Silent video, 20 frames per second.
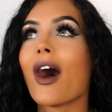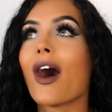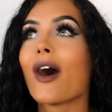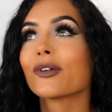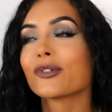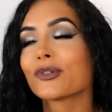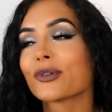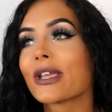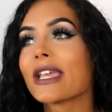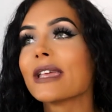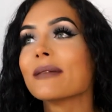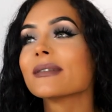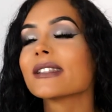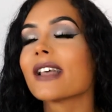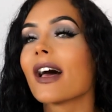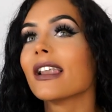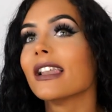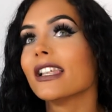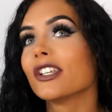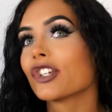our dreams
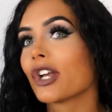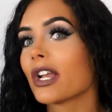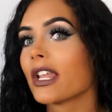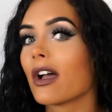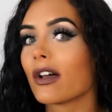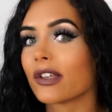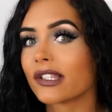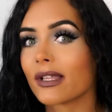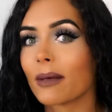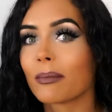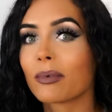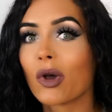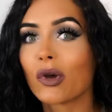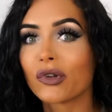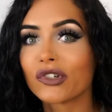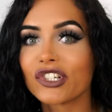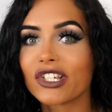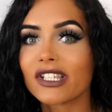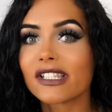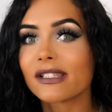are literally our
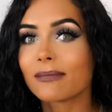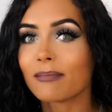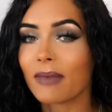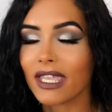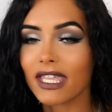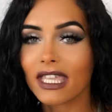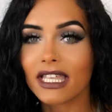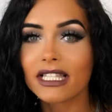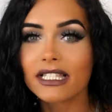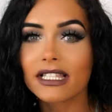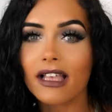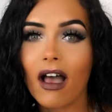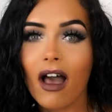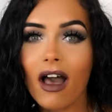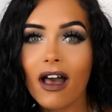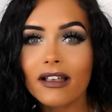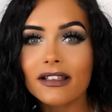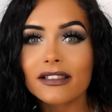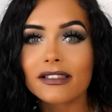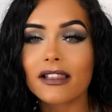subconscious speaking to
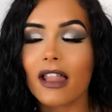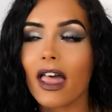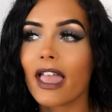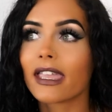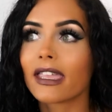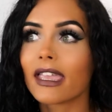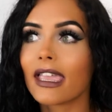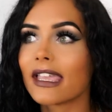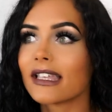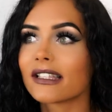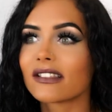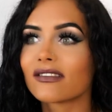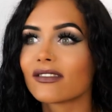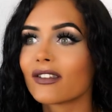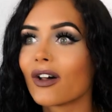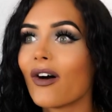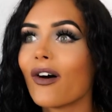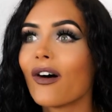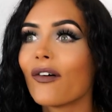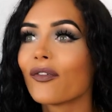us. Like it's
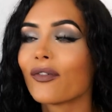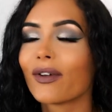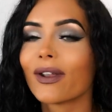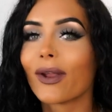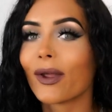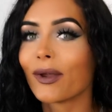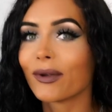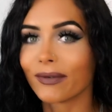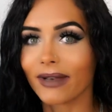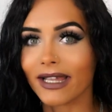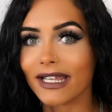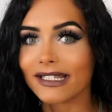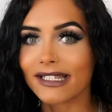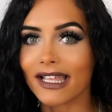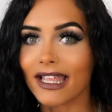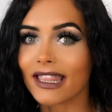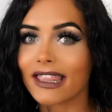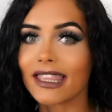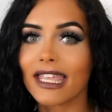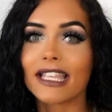not for no
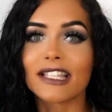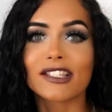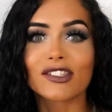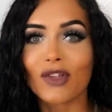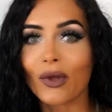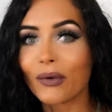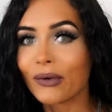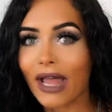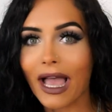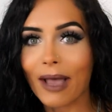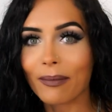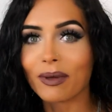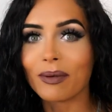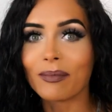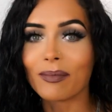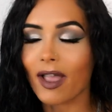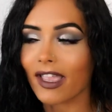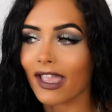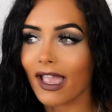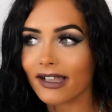reason. Things don't
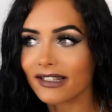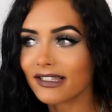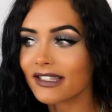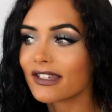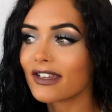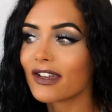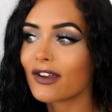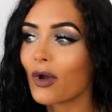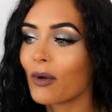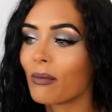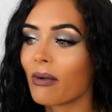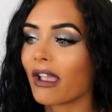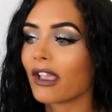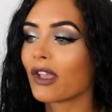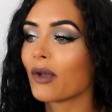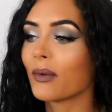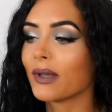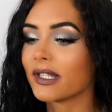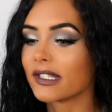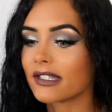happen by accident or by
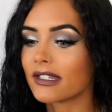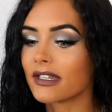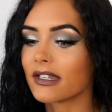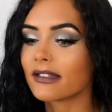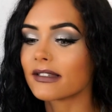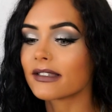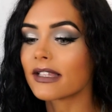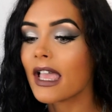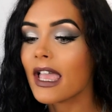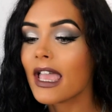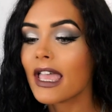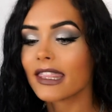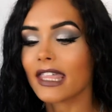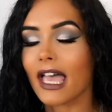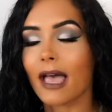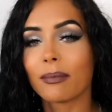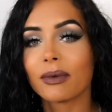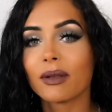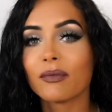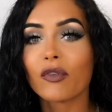coincidence. They're
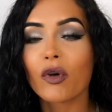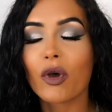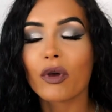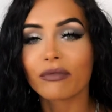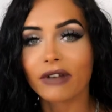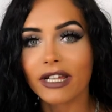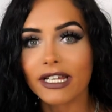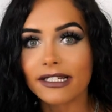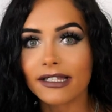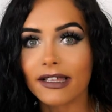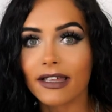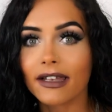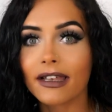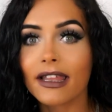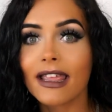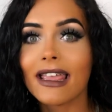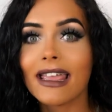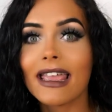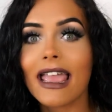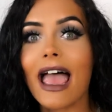happening for a reason
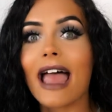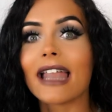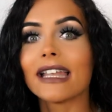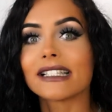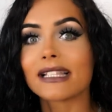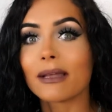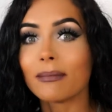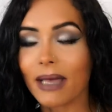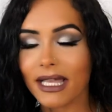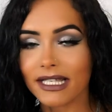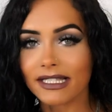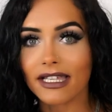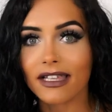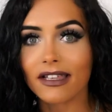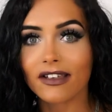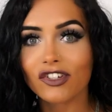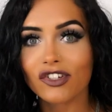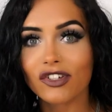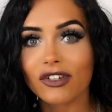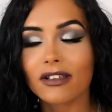and it's a
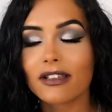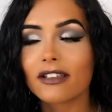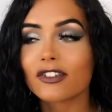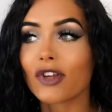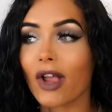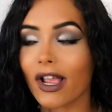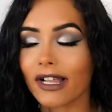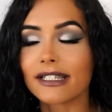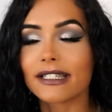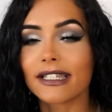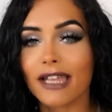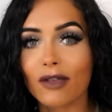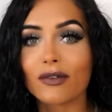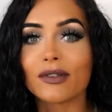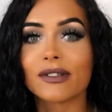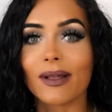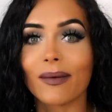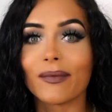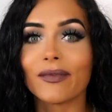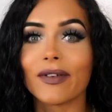message trying to tell you
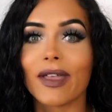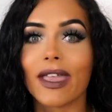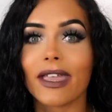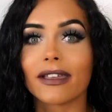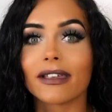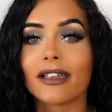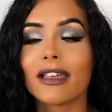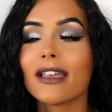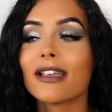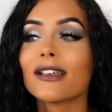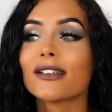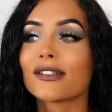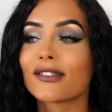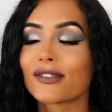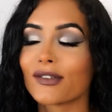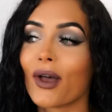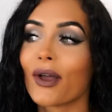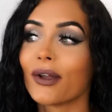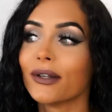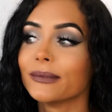something.
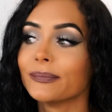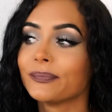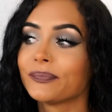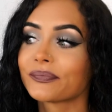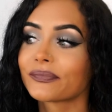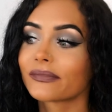So